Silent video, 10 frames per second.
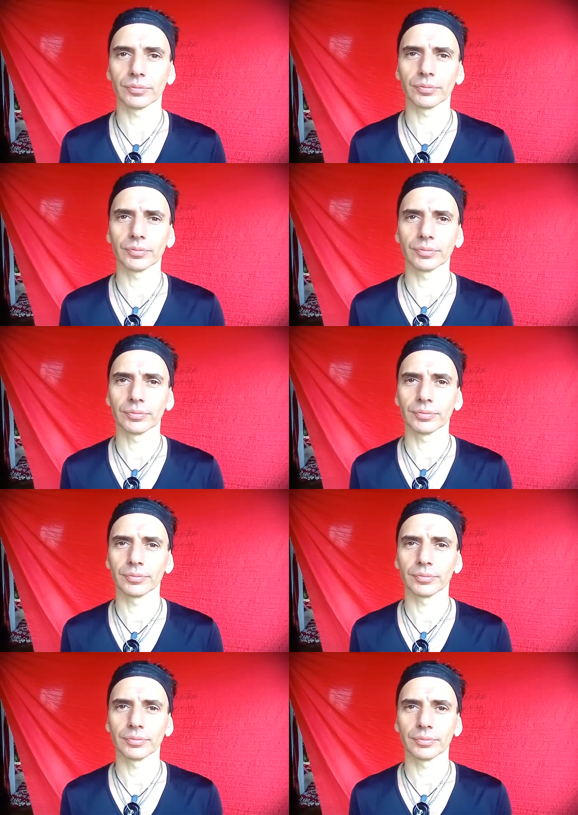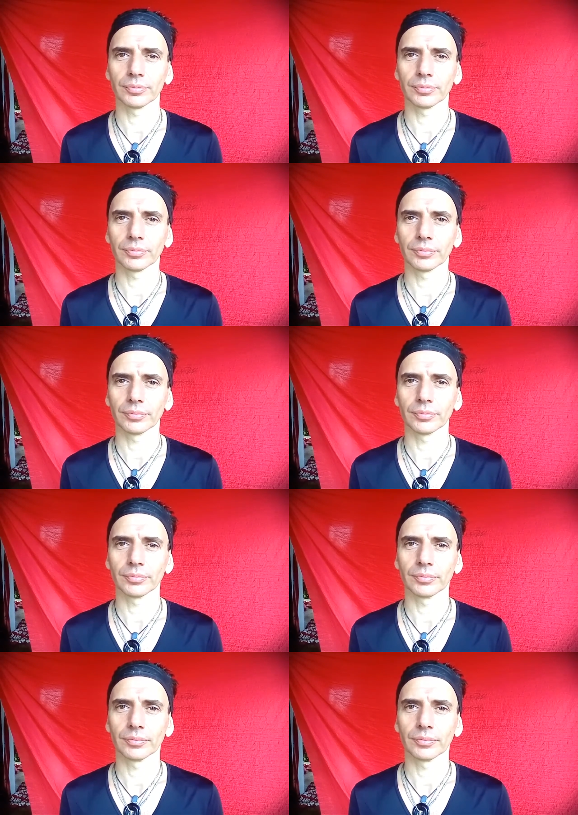(no one is talking)